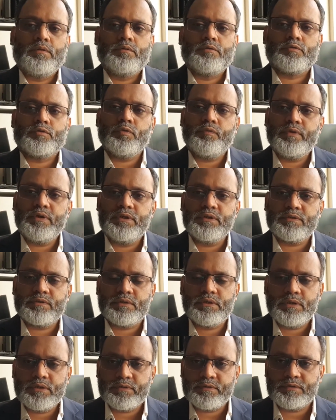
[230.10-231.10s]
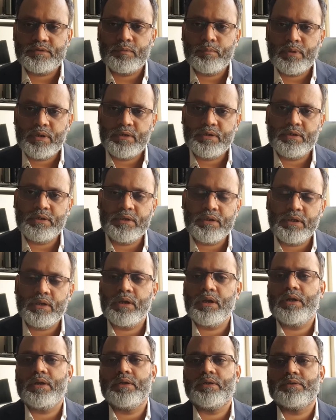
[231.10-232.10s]
So we discussed the mandatory
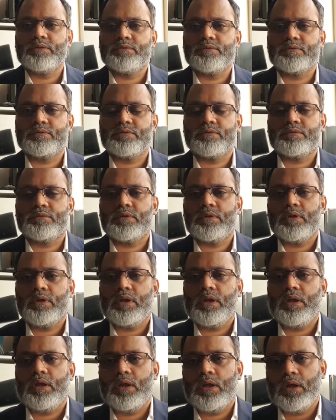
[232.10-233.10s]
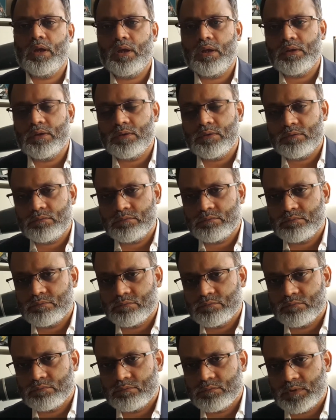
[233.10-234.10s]
guidance and
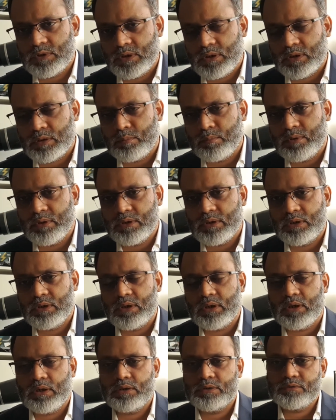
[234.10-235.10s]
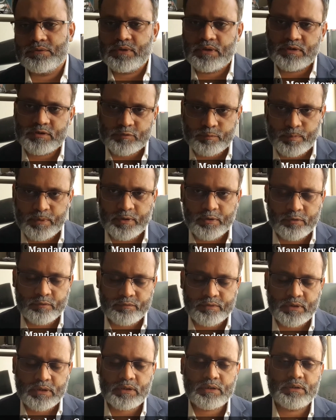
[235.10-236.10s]
the recommended guidance, the split of
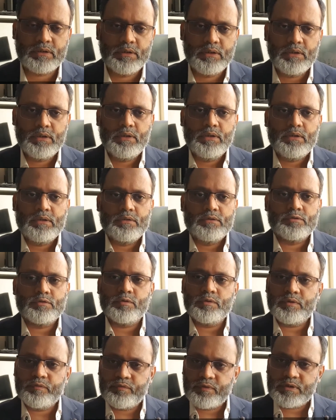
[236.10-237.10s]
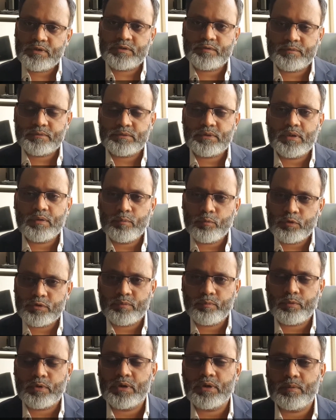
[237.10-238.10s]
that. So the first and most
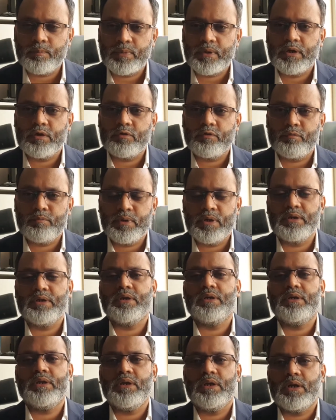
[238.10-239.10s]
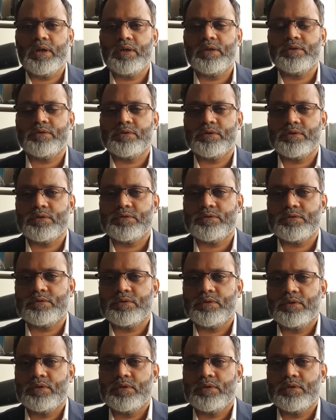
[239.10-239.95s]
important part of mandatory guidance is